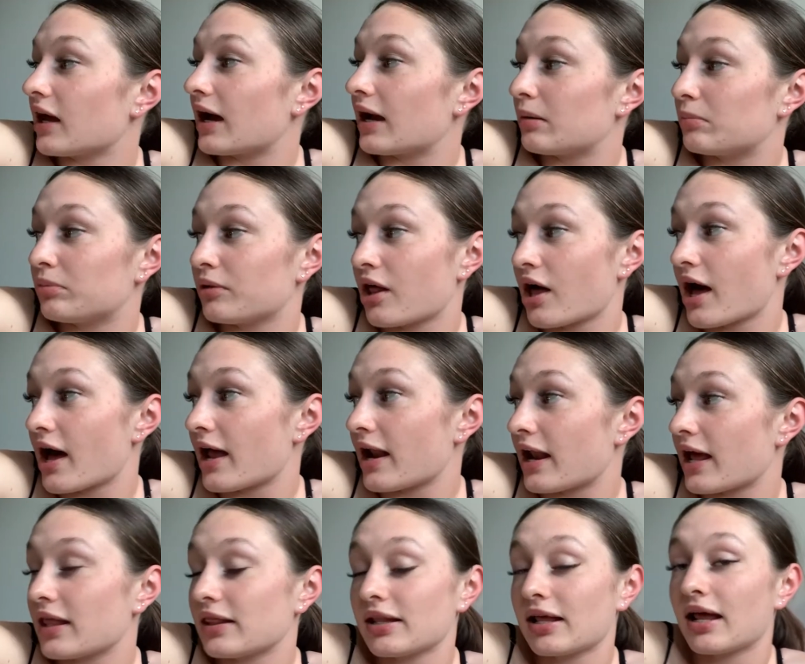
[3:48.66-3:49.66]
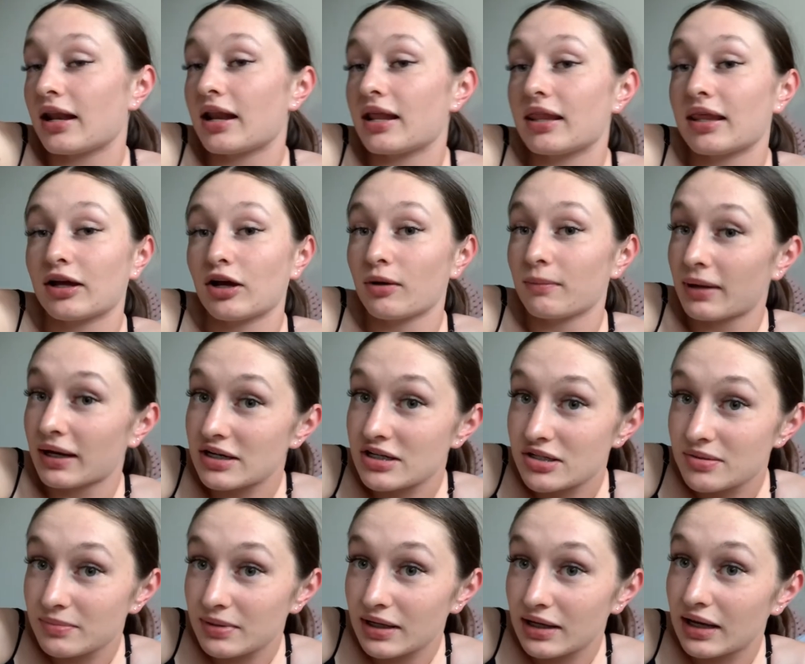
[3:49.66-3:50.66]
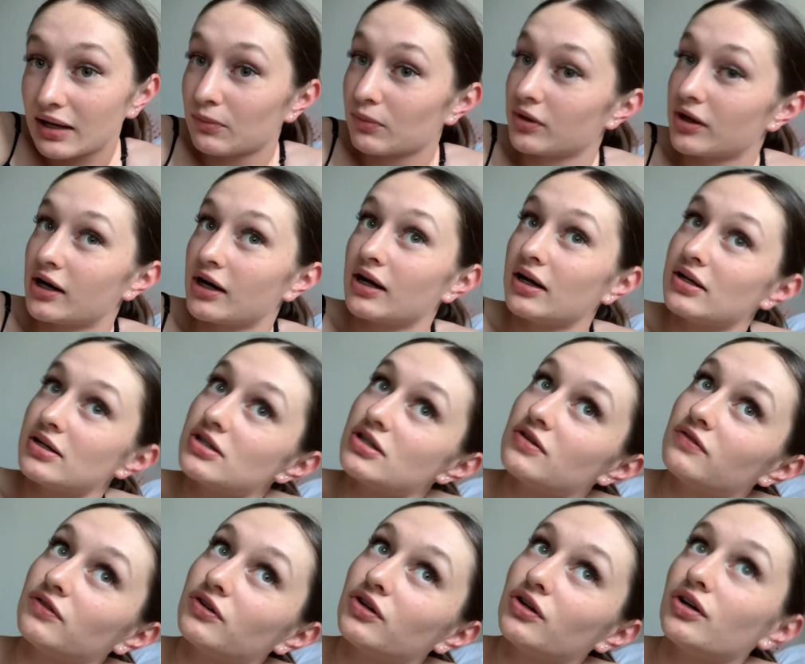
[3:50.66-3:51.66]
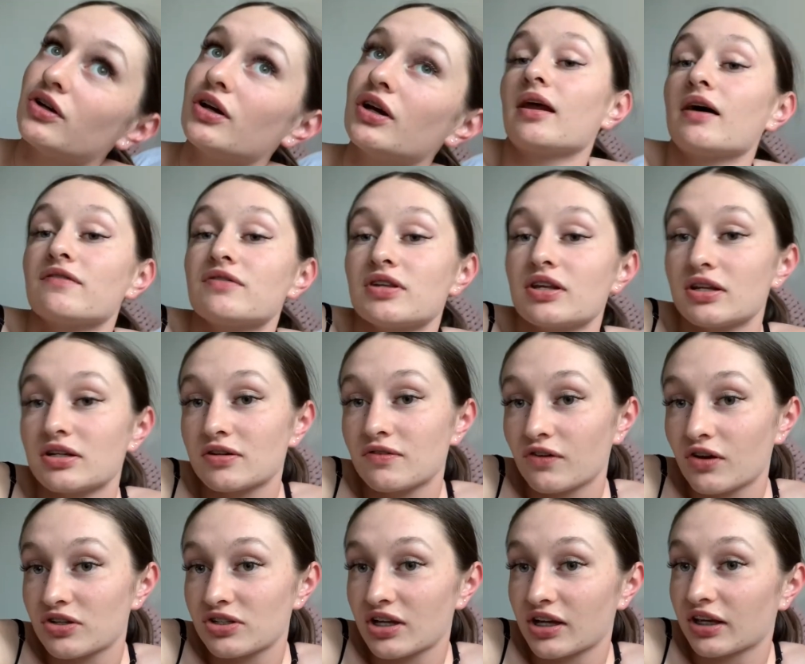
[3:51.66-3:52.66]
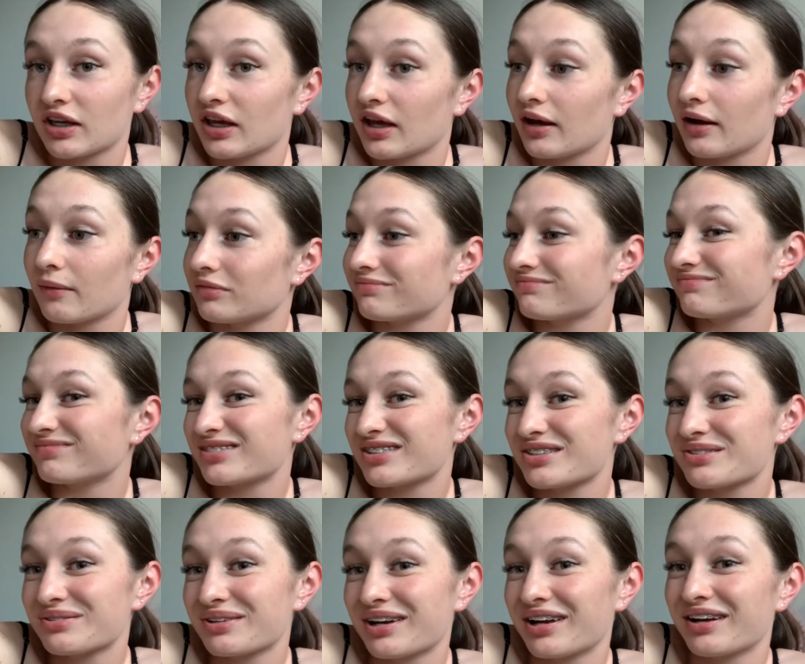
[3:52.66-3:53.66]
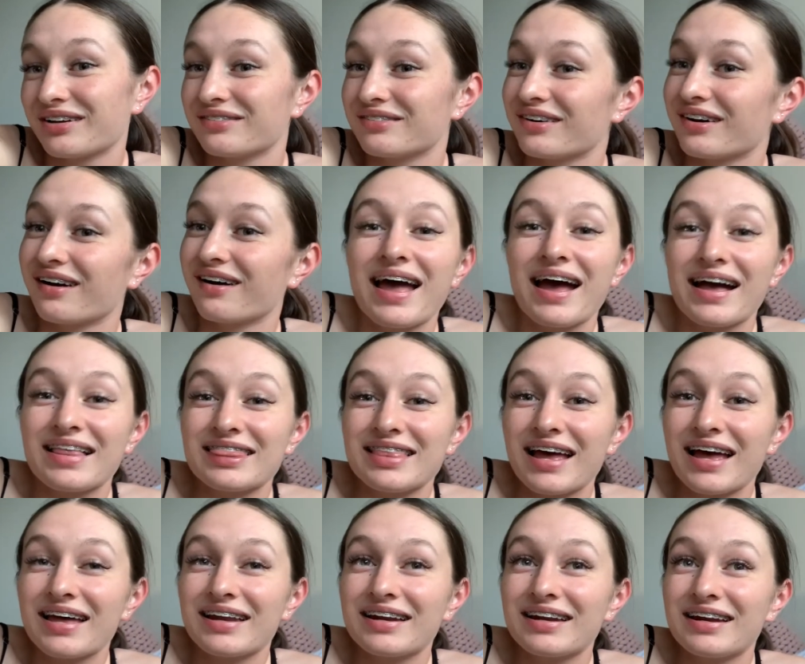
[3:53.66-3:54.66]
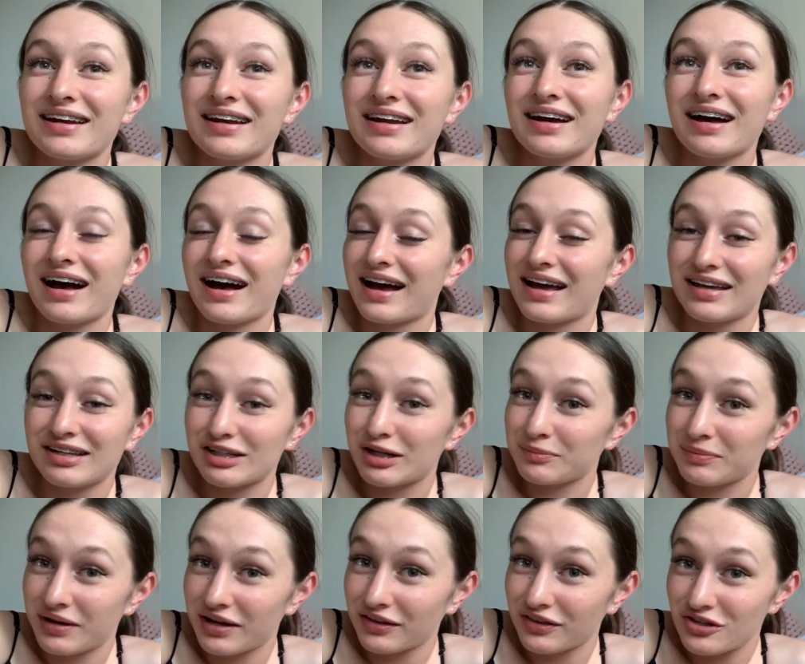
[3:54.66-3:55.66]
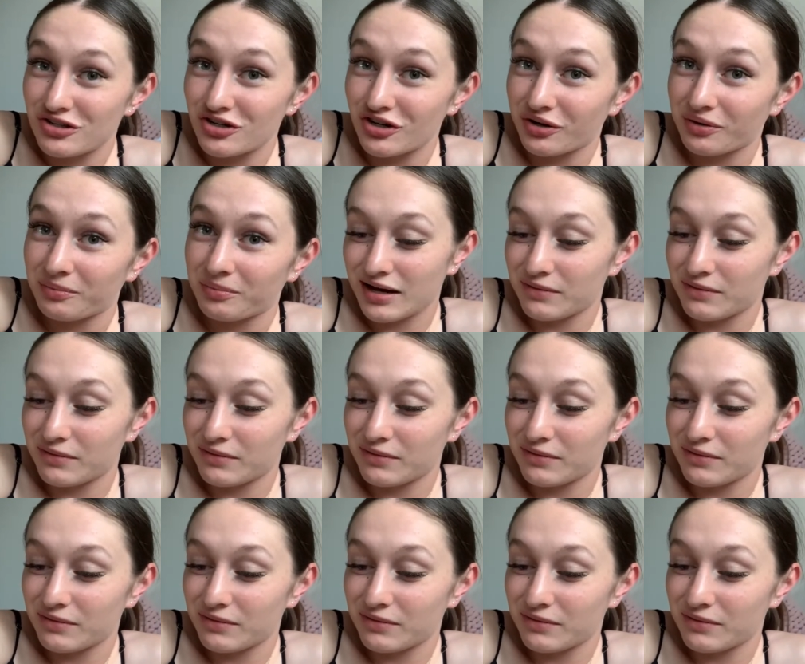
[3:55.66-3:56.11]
I applied and then they got back to me and wanted an interview. And after the interview, I was like, yeah, it's whatever. And then I ended up getting the job.